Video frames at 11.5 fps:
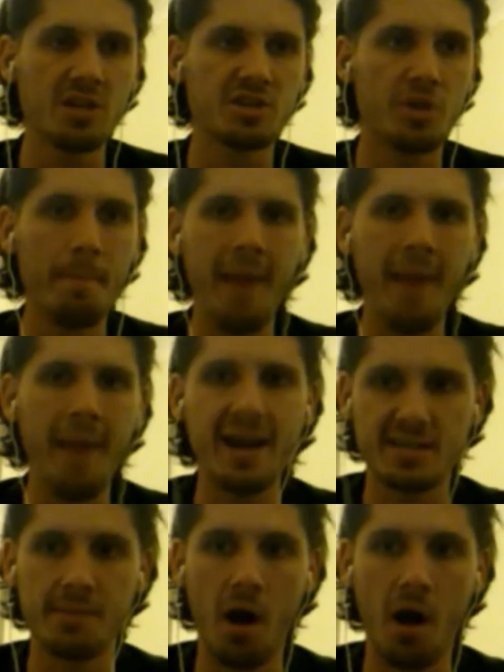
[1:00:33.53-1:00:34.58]

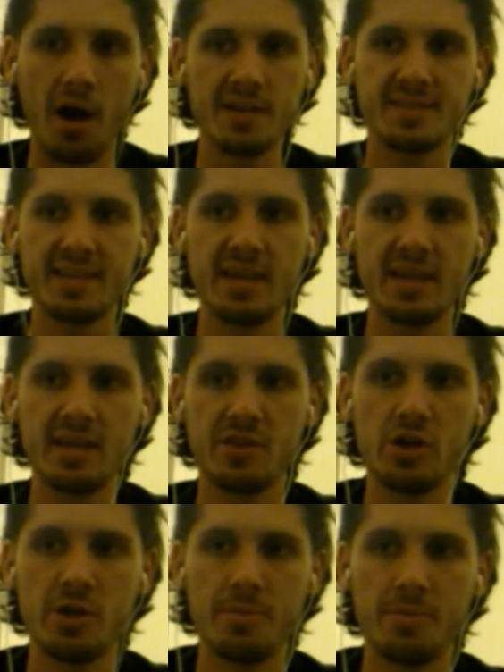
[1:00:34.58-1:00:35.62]
maximize
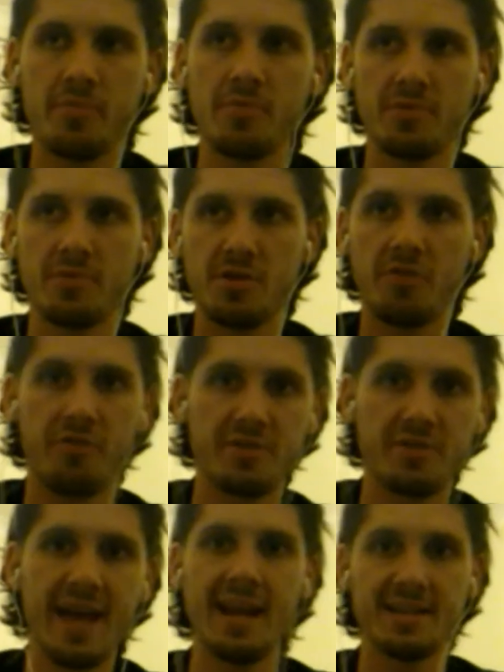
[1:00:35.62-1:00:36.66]
the
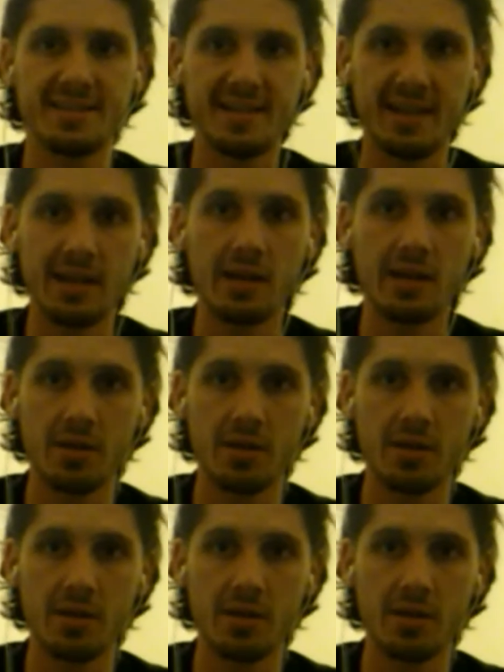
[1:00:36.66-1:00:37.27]
fidelity,